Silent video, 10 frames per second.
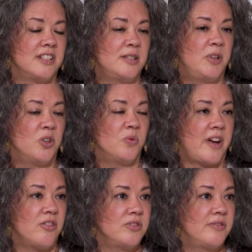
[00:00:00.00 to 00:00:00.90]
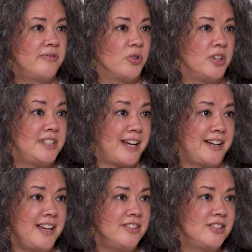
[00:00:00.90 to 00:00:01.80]
has been around for
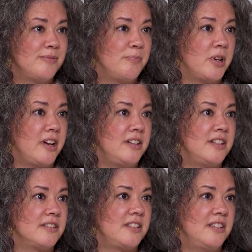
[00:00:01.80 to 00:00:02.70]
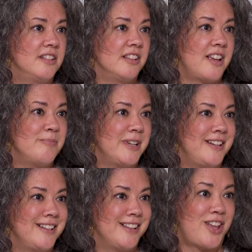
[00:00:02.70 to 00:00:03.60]
decades, but it's in the
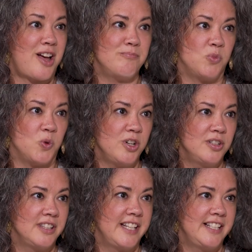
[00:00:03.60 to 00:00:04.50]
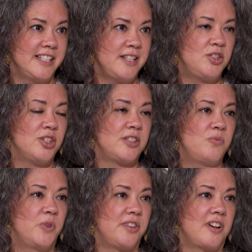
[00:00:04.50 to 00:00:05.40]
limelight a lot more lately, just
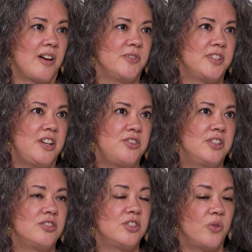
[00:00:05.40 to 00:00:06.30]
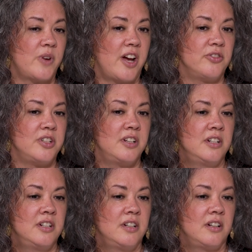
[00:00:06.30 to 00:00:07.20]
with the conversations around
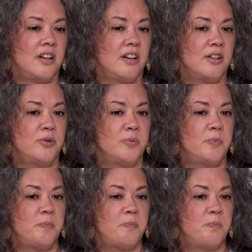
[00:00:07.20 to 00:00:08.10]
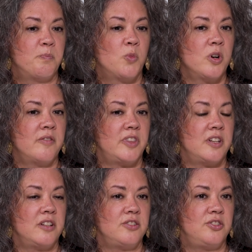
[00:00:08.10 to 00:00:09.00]
um, more of
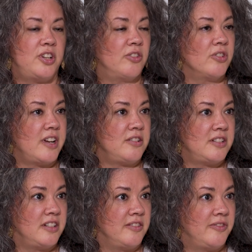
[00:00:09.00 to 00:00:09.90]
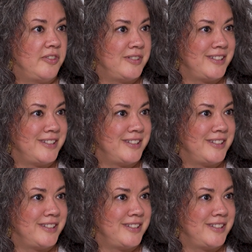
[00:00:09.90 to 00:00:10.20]
the generative